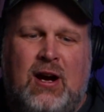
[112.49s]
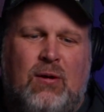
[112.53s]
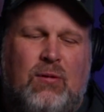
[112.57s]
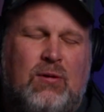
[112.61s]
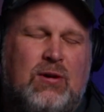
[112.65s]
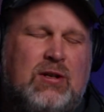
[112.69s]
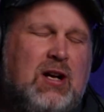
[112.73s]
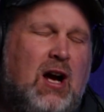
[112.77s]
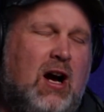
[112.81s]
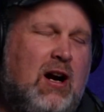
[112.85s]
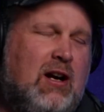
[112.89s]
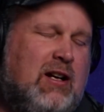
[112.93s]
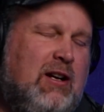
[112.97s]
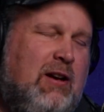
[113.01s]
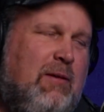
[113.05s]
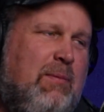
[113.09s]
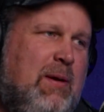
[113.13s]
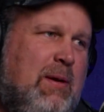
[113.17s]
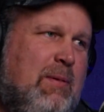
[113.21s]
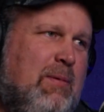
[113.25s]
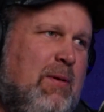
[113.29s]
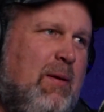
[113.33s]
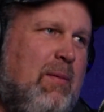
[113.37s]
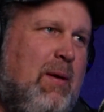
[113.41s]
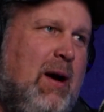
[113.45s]
We're talking to
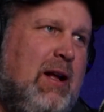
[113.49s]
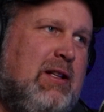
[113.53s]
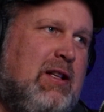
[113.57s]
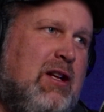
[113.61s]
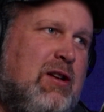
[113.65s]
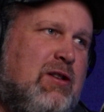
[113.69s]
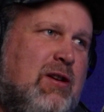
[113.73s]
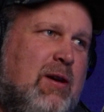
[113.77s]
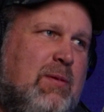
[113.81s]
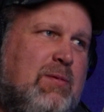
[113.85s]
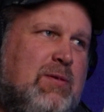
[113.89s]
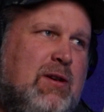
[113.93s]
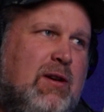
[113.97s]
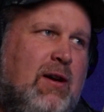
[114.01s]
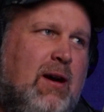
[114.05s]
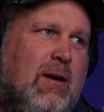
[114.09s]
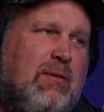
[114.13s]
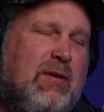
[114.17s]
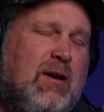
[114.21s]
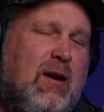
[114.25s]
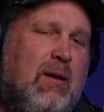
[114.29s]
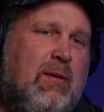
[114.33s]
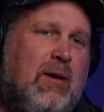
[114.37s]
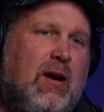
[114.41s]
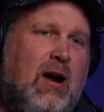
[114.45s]
people about the trips that are
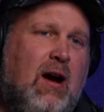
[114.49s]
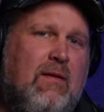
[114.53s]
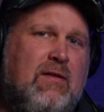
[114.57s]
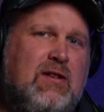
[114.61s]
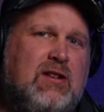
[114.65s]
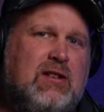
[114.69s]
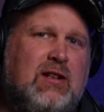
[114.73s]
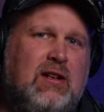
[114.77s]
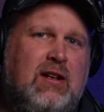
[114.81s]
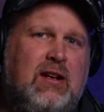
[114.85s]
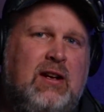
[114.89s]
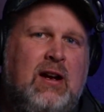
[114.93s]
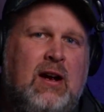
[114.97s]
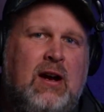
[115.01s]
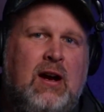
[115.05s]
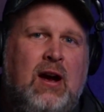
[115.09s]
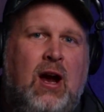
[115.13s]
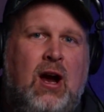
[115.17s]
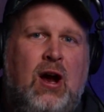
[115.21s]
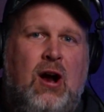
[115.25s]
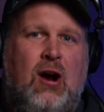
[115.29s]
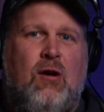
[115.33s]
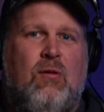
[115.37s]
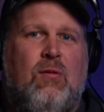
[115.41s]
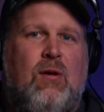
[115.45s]
upcoming. Obviously,
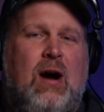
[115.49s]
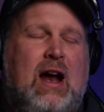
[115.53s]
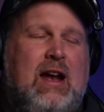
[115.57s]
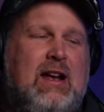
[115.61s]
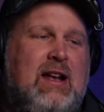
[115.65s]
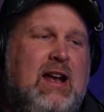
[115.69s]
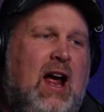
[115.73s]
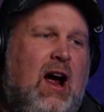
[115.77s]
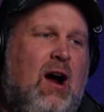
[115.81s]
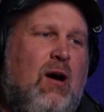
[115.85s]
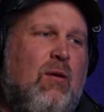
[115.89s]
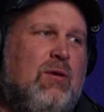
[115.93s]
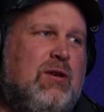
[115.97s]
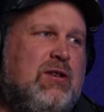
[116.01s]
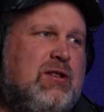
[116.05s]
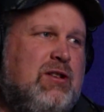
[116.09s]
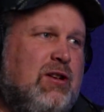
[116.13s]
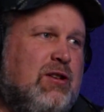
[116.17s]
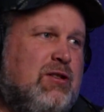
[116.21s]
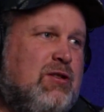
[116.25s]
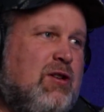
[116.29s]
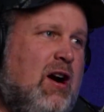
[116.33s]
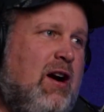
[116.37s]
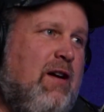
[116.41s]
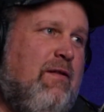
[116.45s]
right now we're
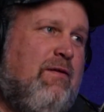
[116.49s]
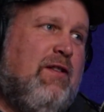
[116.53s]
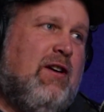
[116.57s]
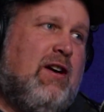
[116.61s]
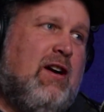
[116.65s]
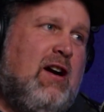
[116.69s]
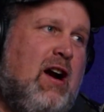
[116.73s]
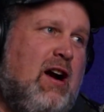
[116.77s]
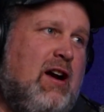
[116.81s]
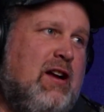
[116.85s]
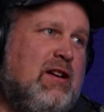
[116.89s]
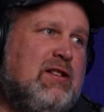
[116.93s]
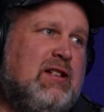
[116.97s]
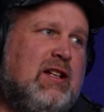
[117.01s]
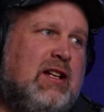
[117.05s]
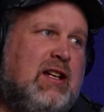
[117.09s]
still trying to figure out, is